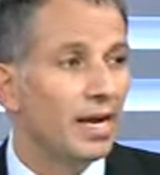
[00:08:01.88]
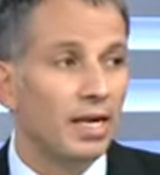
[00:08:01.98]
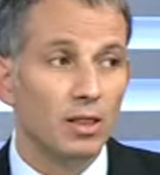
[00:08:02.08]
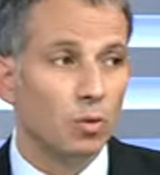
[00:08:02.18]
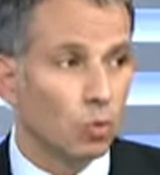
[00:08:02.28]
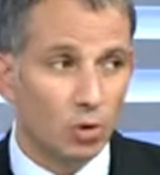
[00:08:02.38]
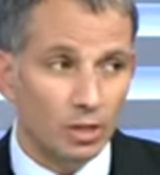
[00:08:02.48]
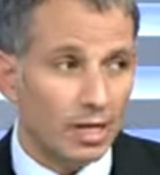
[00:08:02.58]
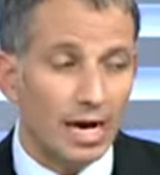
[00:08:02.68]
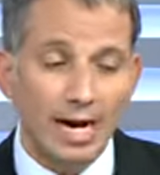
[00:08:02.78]
in the
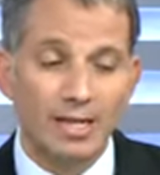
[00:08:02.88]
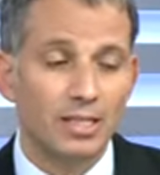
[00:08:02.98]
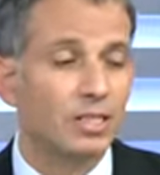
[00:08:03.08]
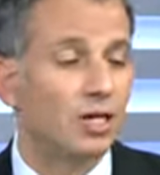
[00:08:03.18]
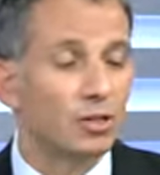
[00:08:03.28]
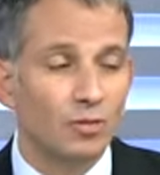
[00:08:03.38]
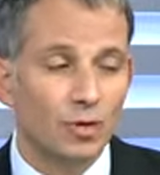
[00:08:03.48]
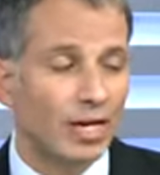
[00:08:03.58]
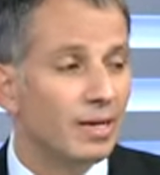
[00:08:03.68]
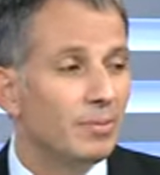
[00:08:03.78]
world. I don't
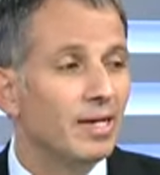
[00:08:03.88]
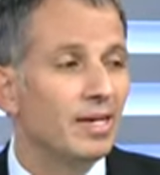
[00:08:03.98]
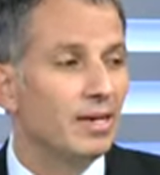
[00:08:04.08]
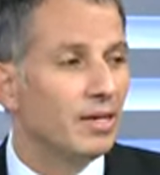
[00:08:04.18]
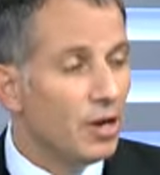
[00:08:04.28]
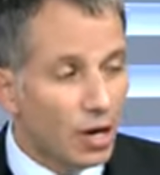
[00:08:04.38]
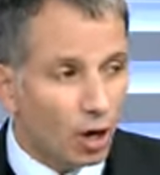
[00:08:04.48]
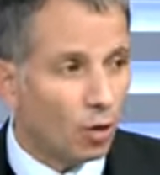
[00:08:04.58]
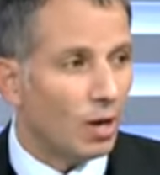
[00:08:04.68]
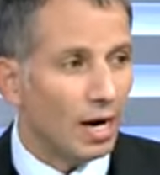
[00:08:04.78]
really
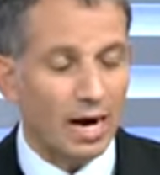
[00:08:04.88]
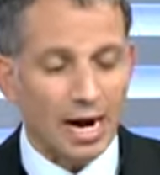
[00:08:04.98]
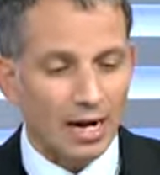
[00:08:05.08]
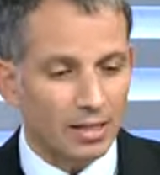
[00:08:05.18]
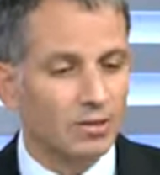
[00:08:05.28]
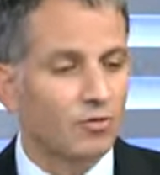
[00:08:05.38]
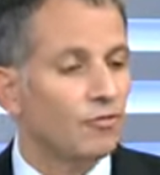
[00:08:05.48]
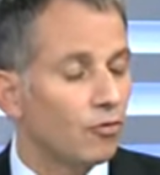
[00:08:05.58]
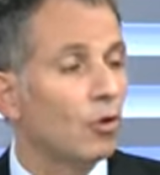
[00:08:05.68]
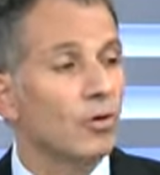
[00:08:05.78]
know other
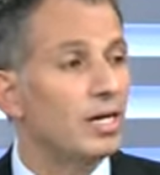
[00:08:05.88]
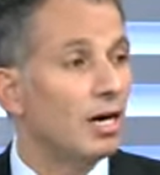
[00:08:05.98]
foreign